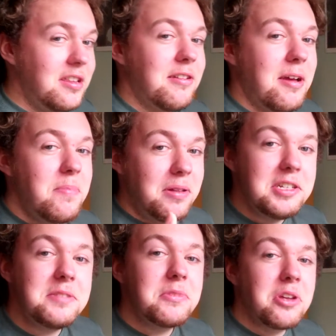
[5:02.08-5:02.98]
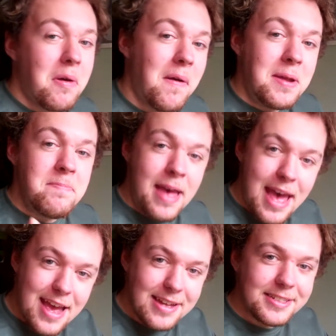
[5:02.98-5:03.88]
of the time, policemen go out in
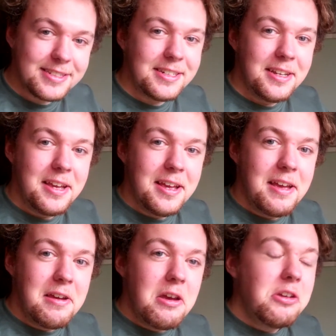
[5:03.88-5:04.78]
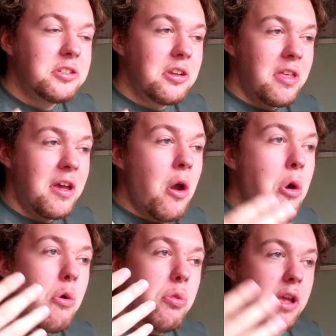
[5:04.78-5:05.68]
pairs. So that
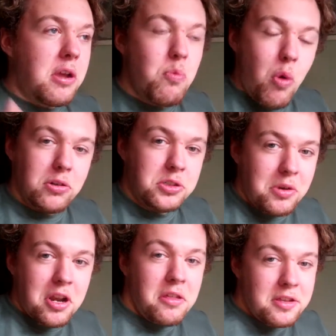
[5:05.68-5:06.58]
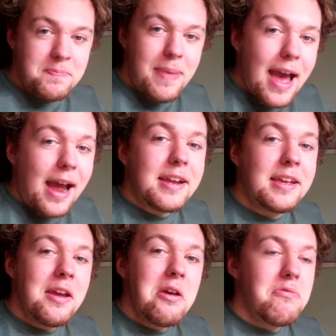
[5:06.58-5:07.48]
they can watch one another's
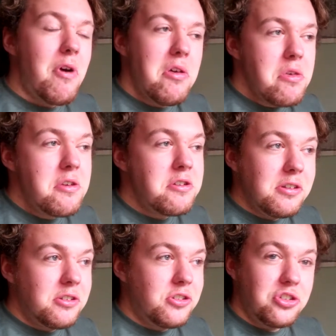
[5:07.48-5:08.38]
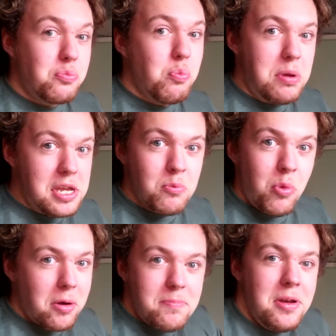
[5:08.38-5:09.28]
back, rather than just being
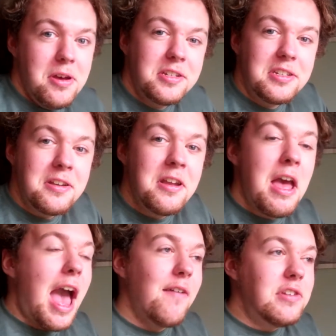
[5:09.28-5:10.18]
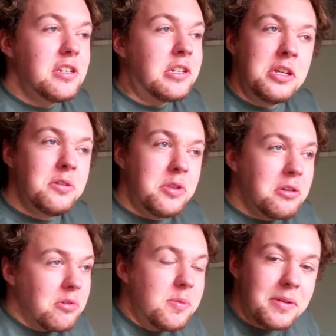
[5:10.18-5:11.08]
one person having to deal with a
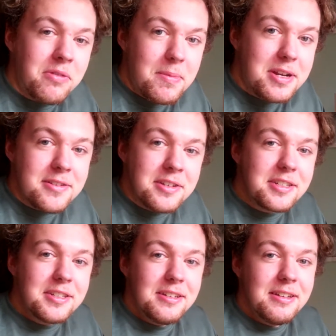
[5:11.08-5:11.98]
group of criminals.